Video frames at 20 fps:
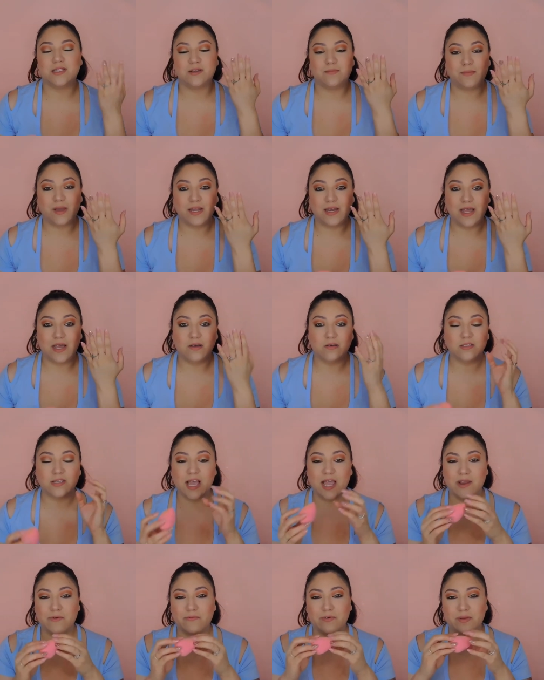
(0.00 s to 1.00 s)
of my nails.
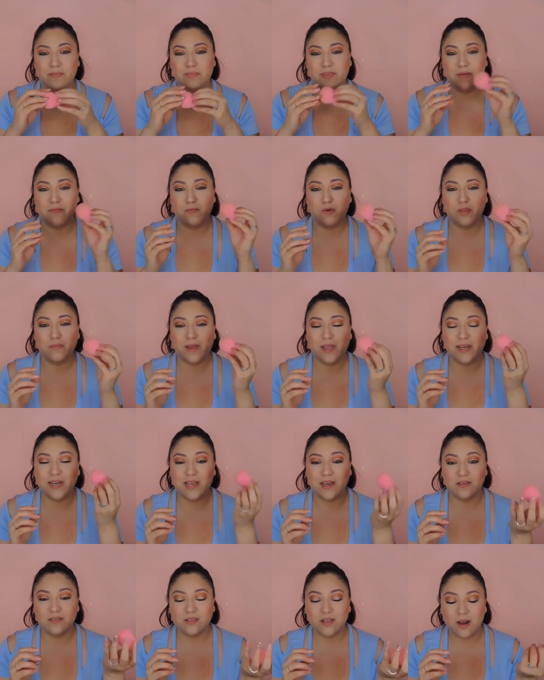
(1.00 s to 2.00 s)
I rip them with my
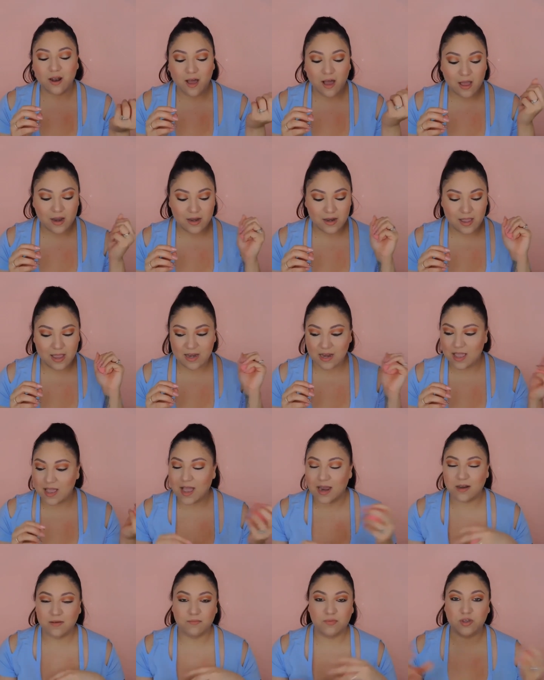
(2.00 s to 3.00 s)
nails a lot. Any
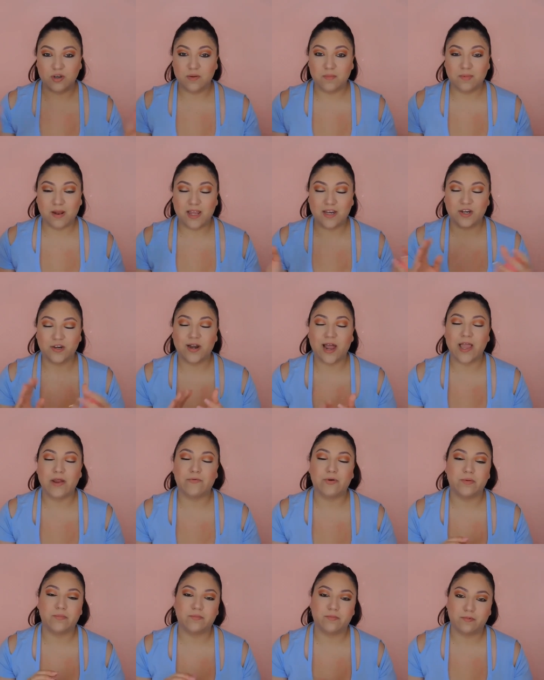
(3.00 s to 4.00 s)
kind of beauty blender I
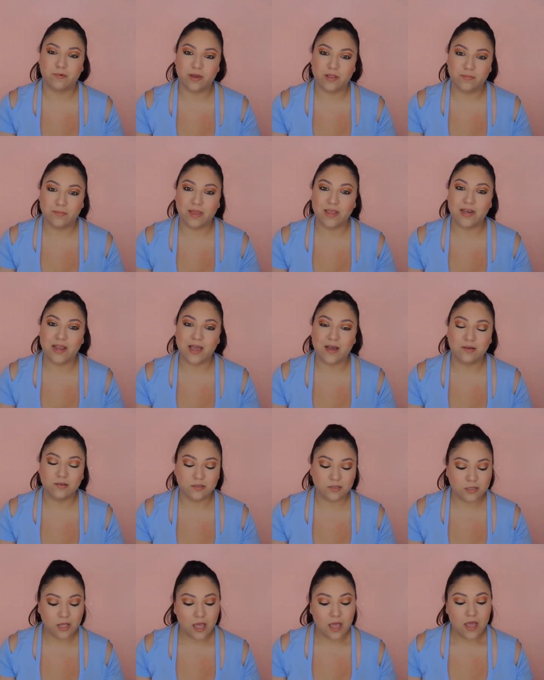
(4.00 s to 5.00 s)
rip with my
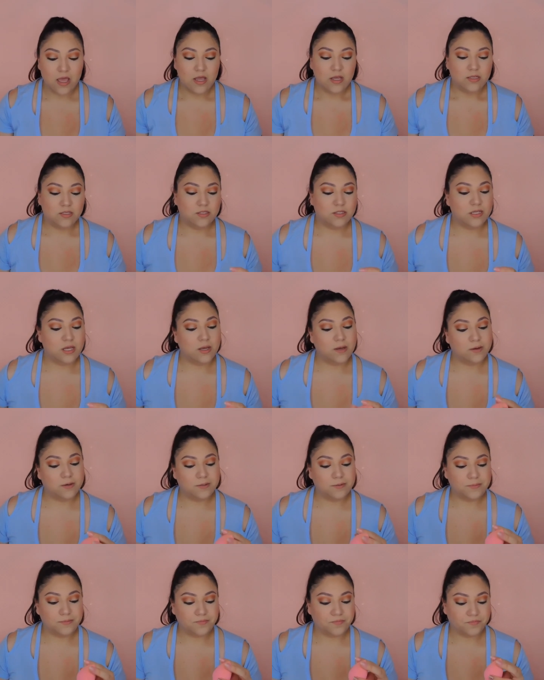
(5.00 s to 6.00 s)
nails.
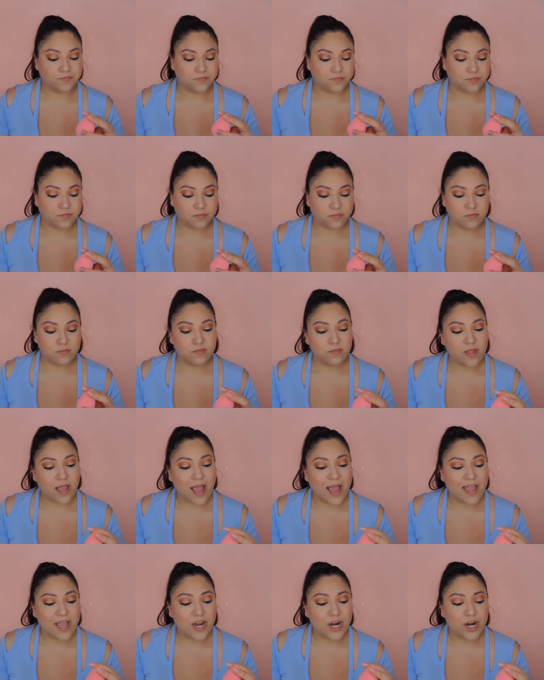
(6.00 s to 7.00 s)
So
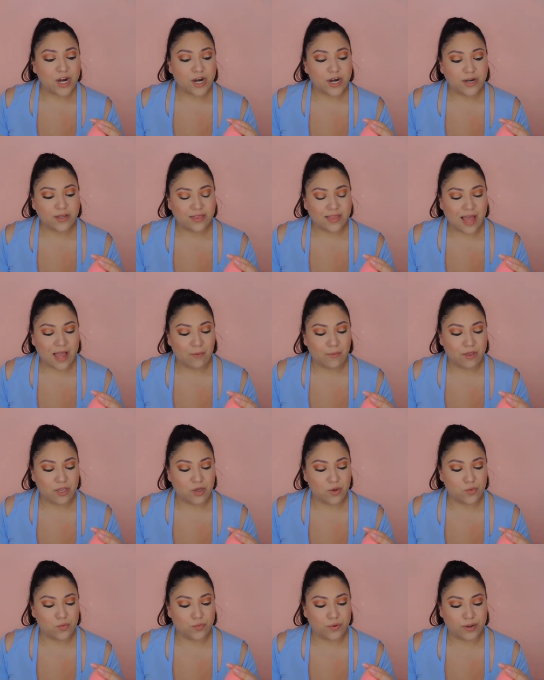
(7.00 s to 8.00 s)
I heard that when
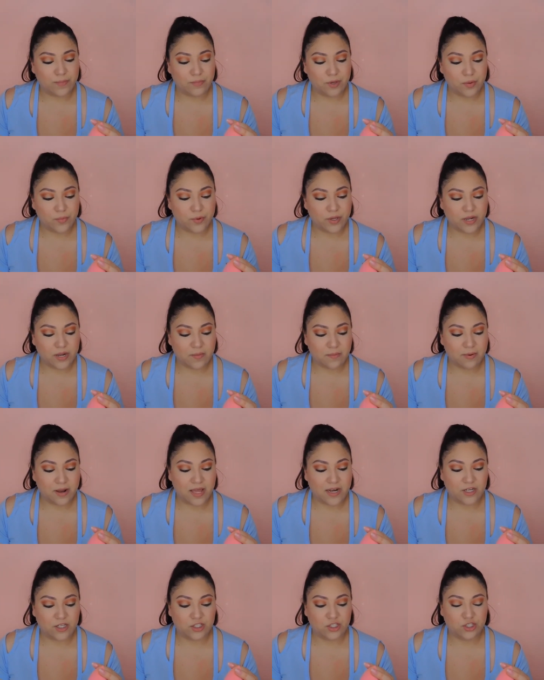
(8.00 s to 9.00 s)
you rip your beauty
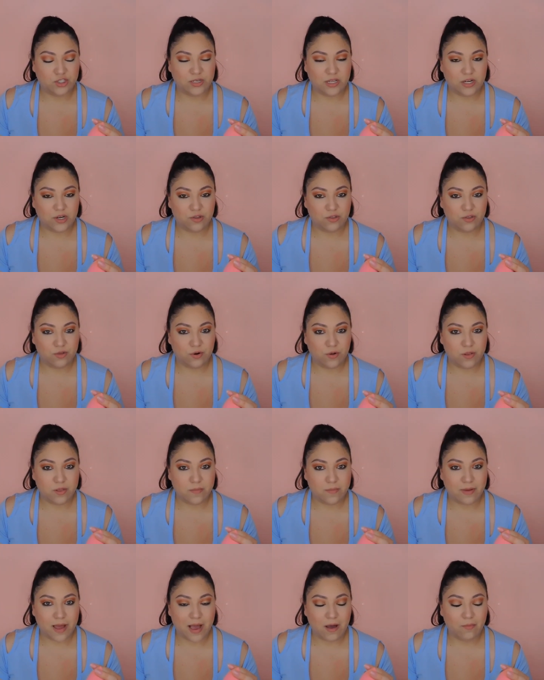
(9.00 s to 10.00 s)
blenders, you need to throw
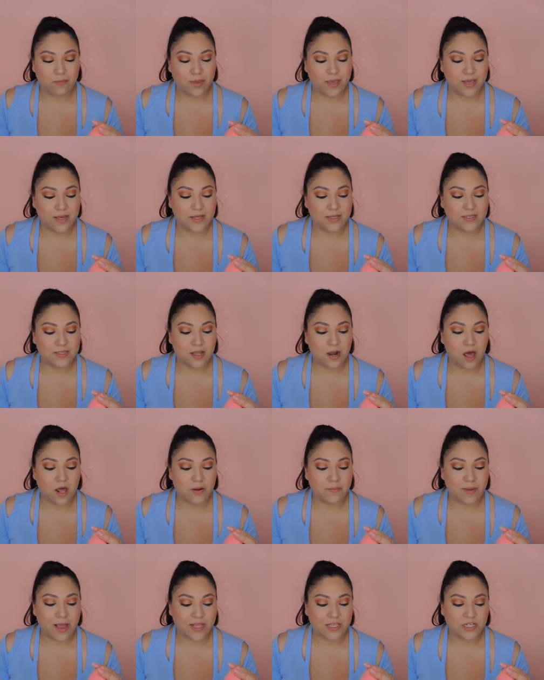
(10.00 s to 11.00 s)
them out because a lot
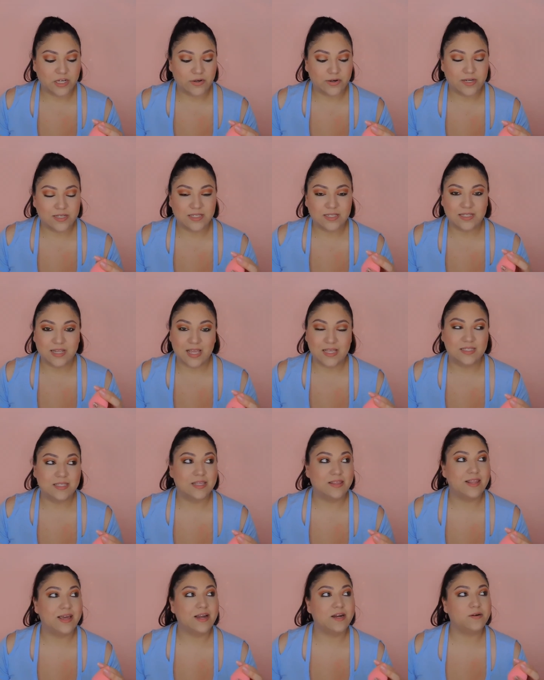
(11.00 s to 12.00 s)
of bacteria stays
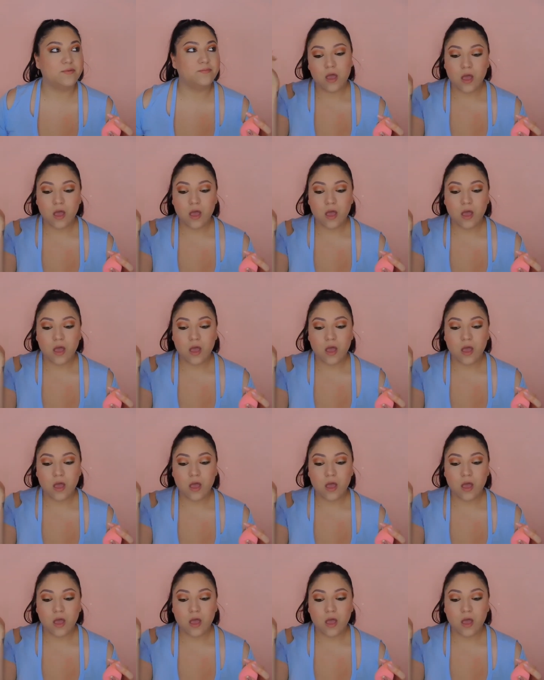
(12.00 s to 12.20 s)
in there.